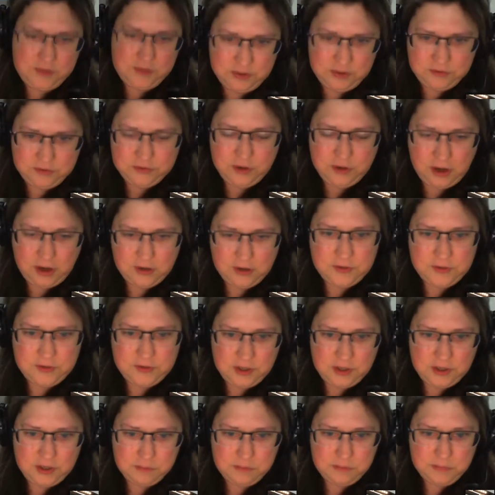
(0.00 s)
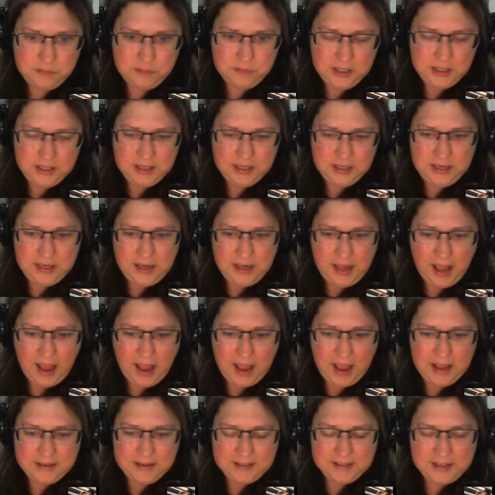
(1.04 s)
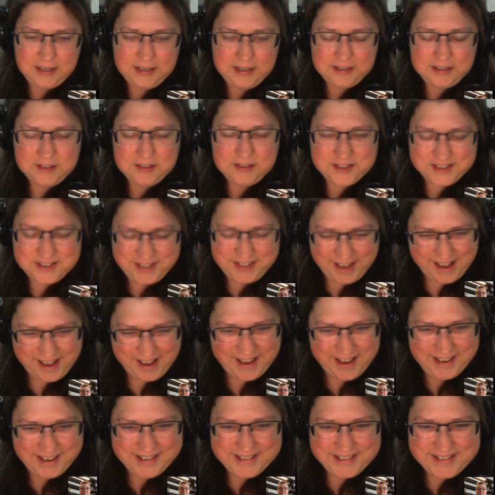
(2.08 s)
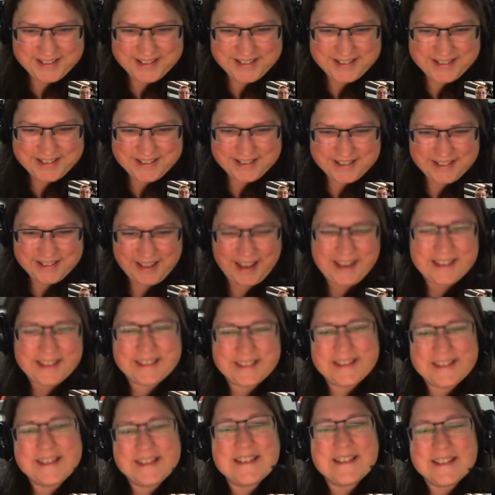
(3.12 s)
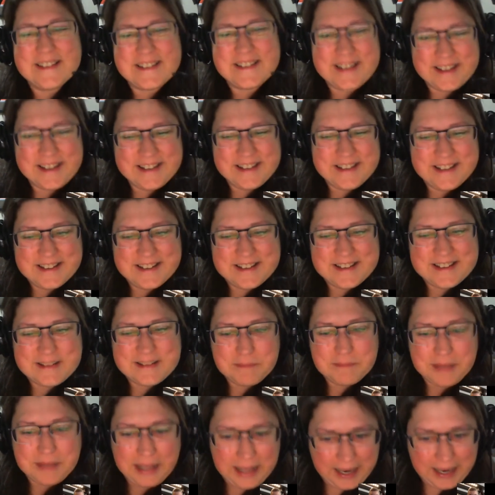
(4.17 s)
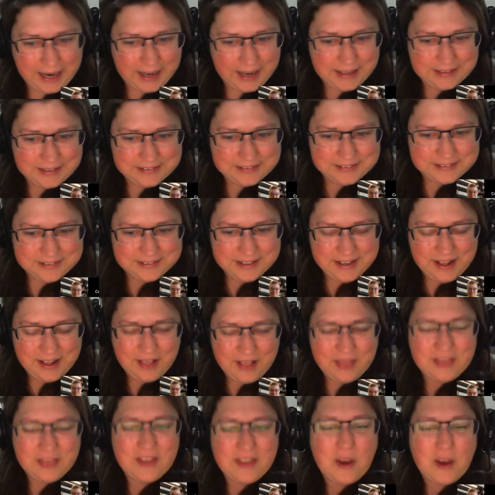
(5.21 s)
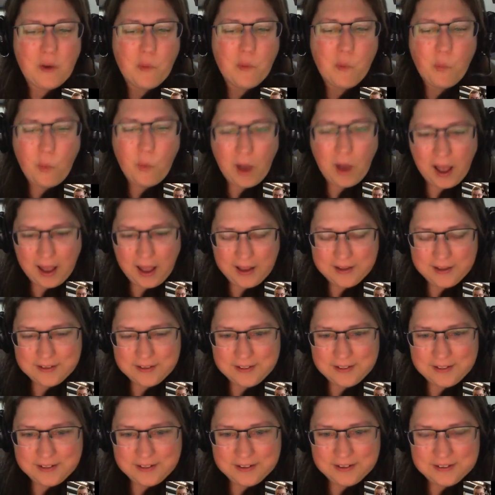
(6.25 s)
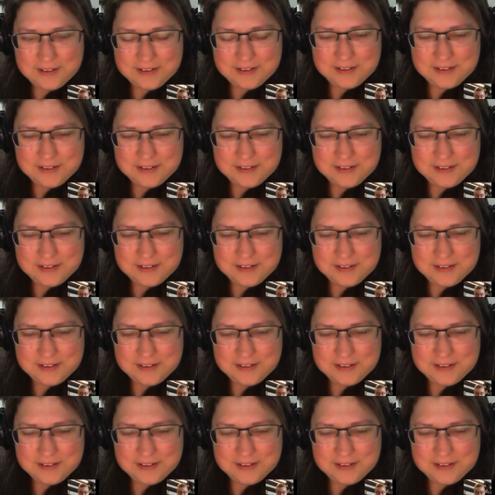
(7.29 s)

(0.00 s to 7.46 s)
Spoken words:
in front of him, and he decides, like, this is his plan, that while